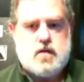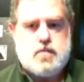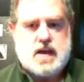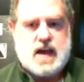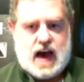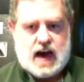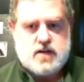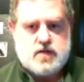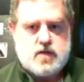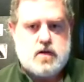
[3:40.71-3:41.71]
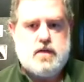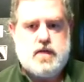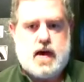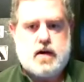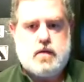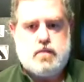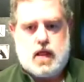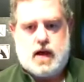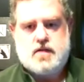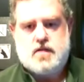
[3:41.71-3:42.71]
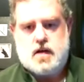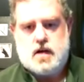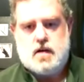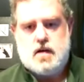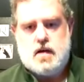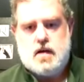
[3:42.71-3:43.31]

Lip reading: be cognizant of that complexity,